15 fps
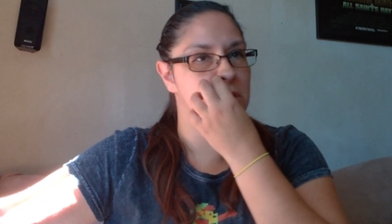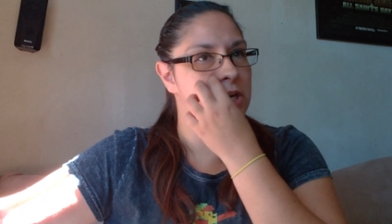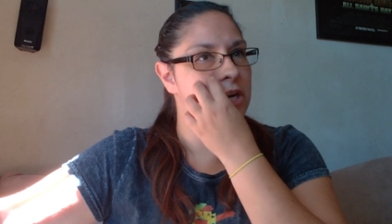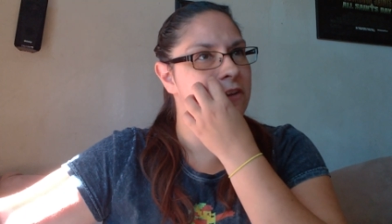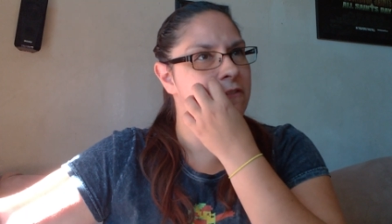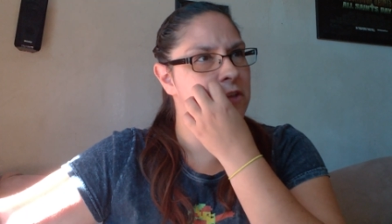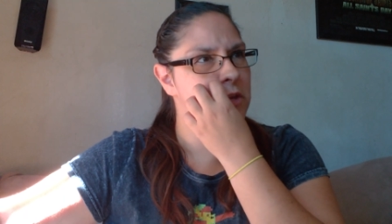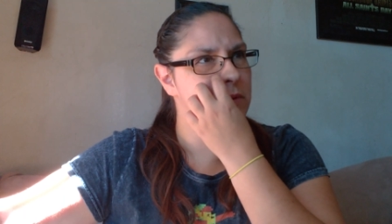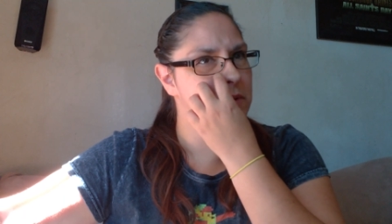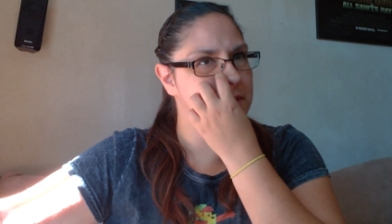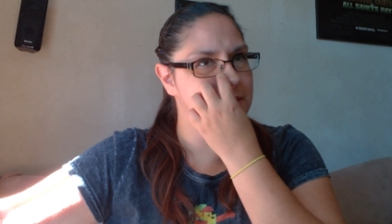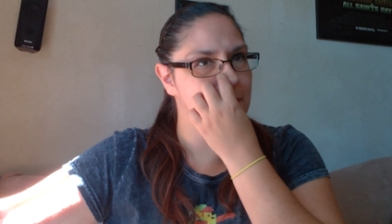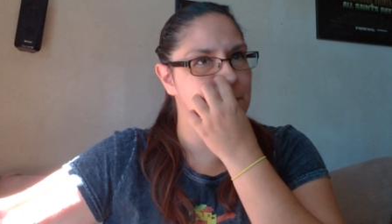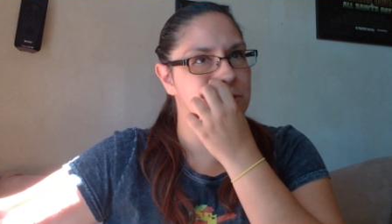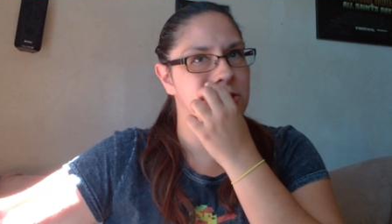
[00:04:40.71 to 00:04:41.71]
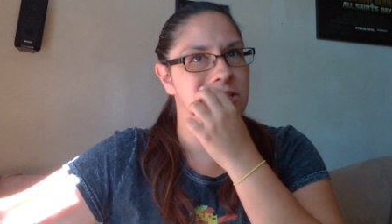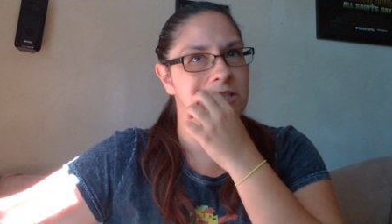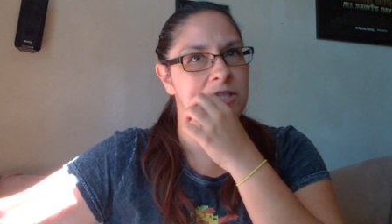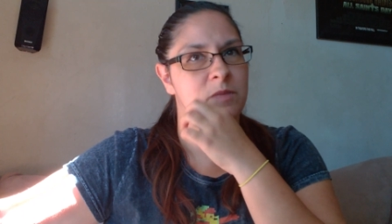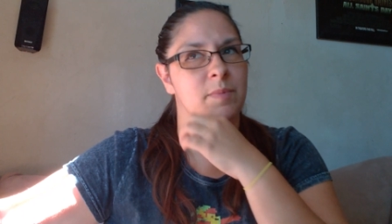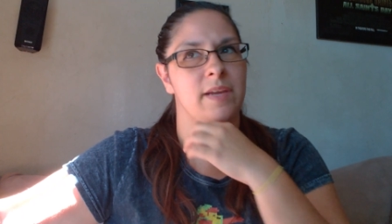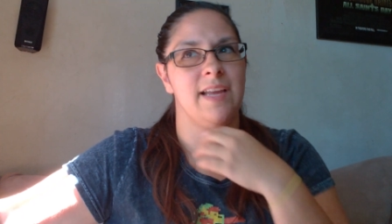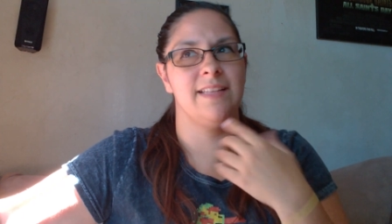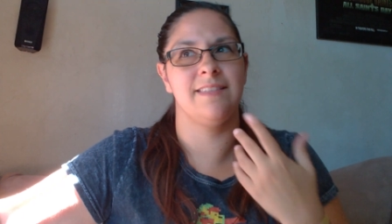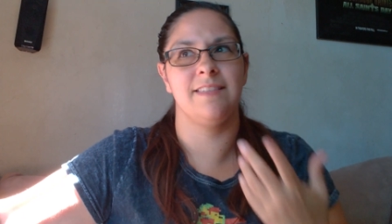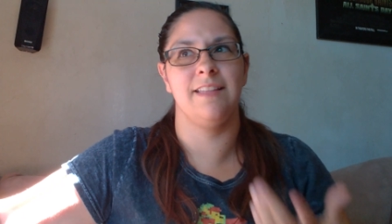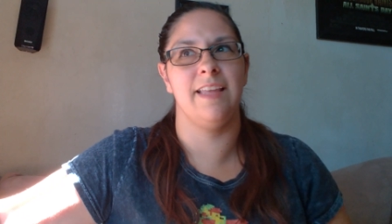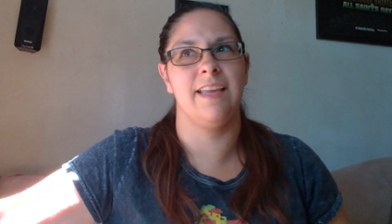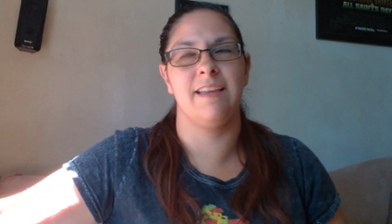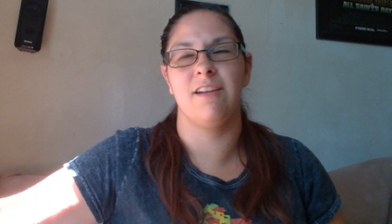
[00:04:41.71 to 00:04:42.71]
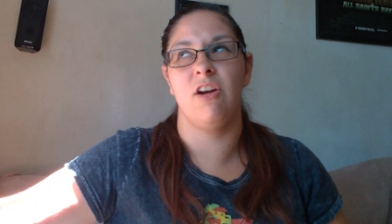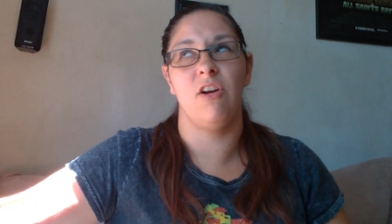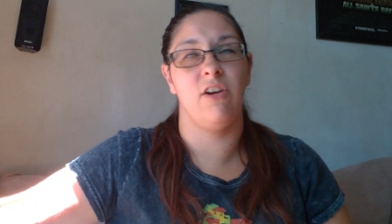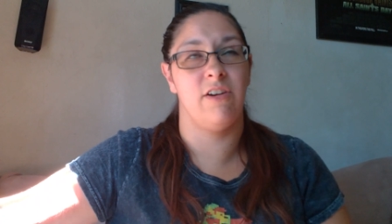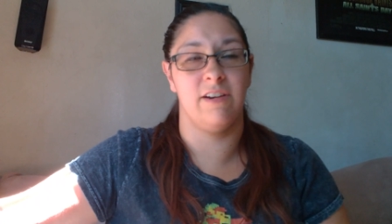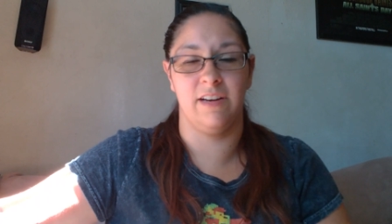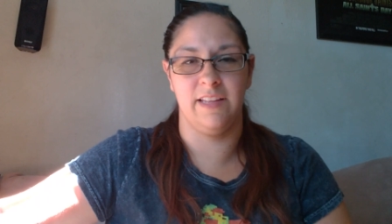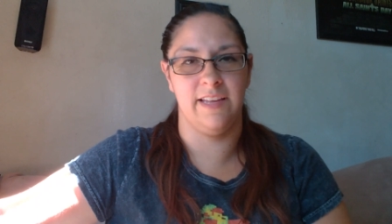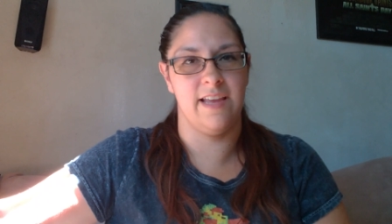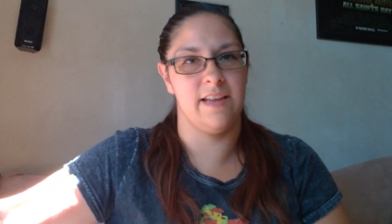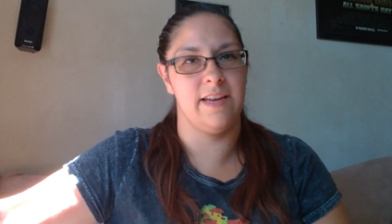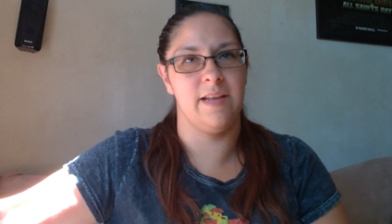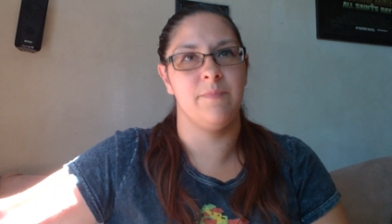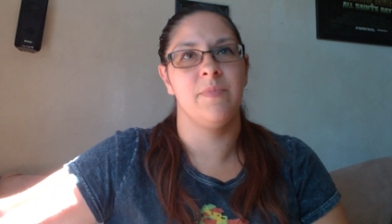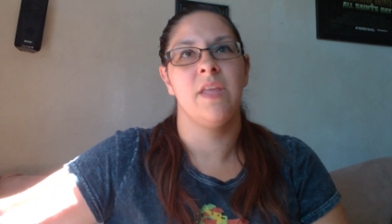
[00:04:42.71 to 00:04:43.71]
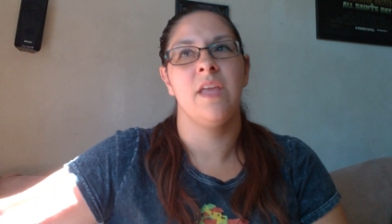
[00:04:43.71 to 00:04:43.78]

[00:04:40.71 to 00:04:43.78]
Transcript: There are a few exceptions, but it's like hardly any.